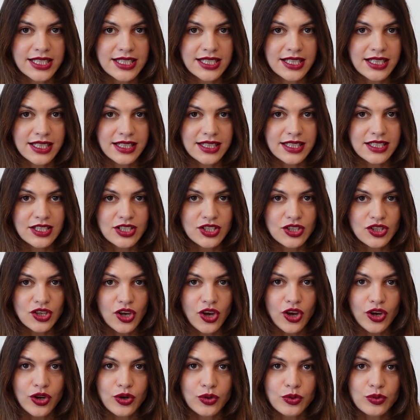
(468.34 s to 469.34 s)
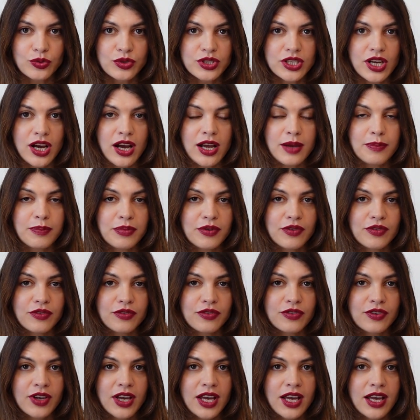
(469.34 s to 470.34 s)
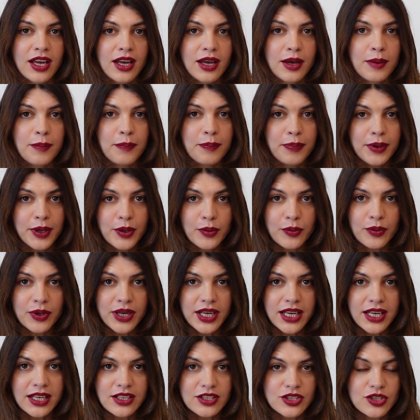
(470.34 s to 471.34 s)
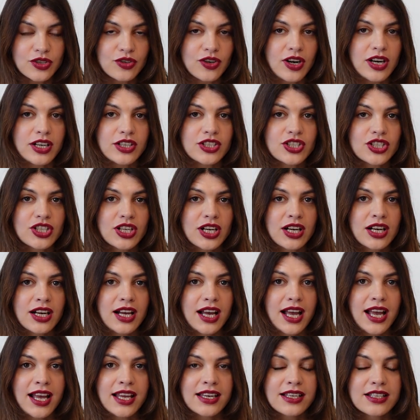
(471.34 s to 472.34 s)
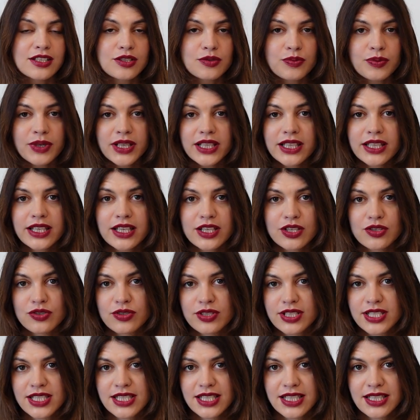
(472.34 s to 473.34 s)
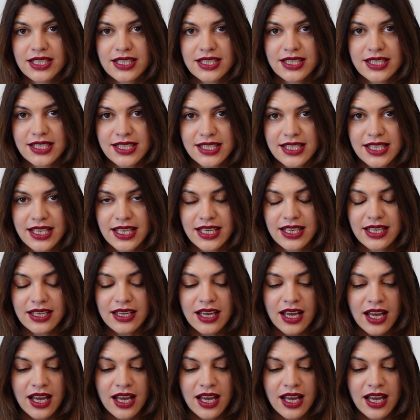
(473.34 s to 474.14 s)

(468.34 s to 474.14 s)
It's like this circle type of building structure, and it's really interesting to see.